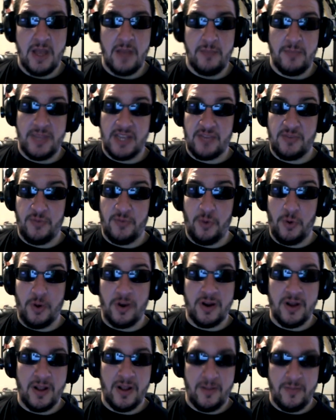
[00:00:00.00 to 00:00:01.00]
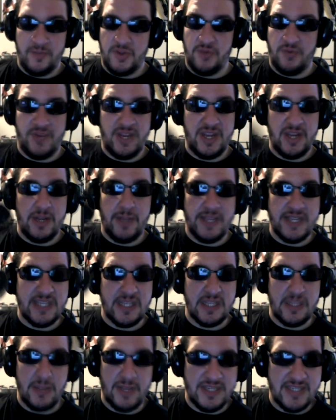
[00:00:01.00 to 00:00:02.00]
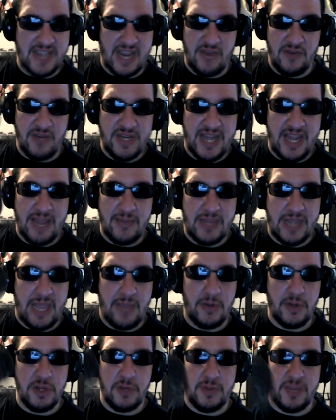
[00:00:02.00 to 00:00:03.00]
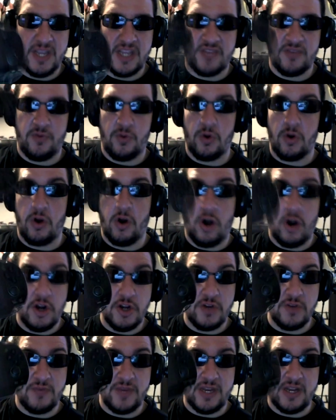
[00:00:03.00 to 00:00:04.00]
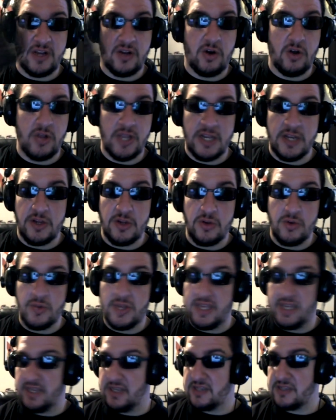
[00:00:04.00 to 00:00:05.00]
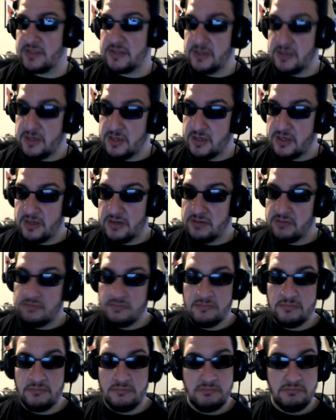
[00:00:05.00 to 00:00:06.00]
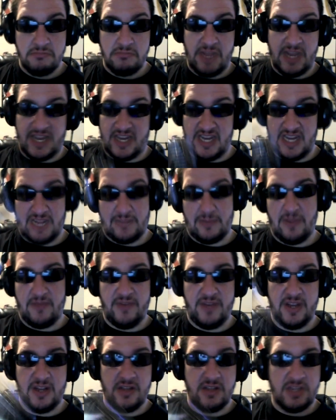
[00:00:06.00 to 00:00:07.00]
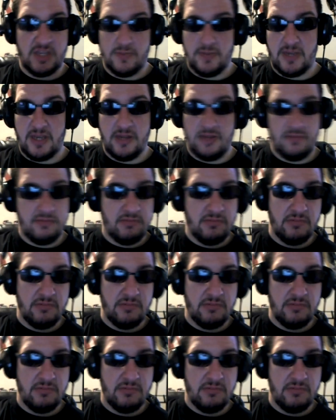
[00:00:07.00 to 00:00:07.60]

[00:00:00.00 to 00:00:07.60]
PS4, your Vita basically plays every damn game on your PS4 on your Vita. All I do is I connect my Vita to my,